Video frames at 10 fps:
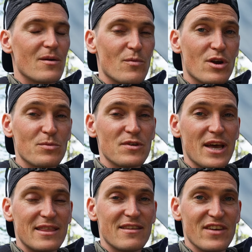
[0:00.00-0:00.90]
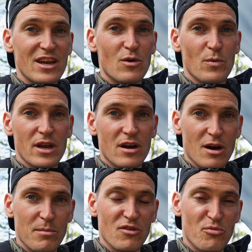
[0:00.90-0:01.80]
We're going to end the video with a
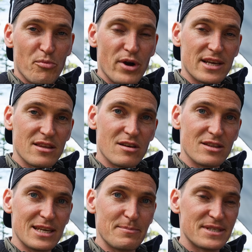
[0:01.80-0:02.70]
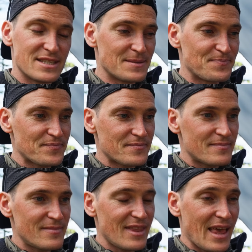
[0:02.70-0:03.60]
couple of practical tips.
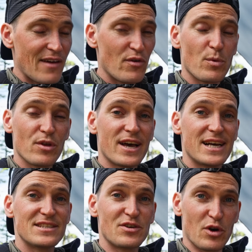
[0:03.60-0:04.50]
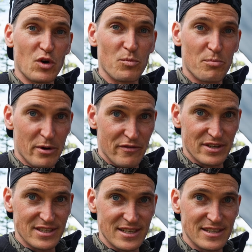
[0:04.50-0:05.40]
Everyone has their own
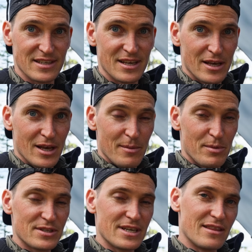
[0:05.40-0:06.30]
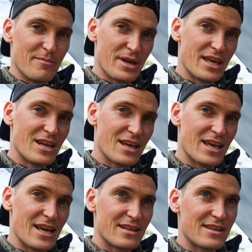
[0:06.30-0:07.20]
preferences, but in the
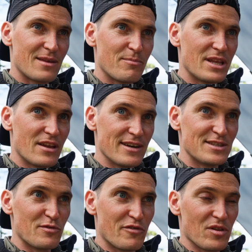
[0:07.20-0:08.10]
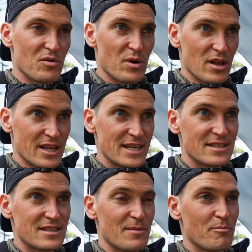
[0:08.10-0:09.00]
beginning it can be nice to follow a
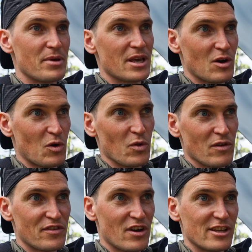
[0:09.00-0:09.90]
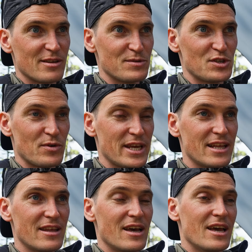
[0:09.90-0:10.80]
list and pick all of the items you
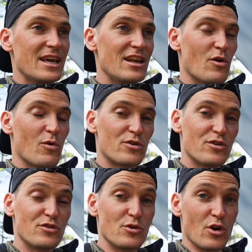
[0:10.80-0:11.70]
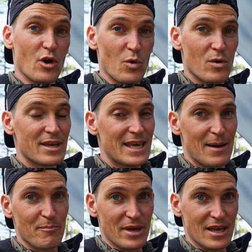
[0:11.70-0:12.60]
need in order to go
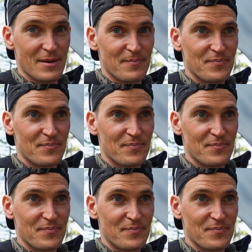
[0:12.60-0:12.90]
camping.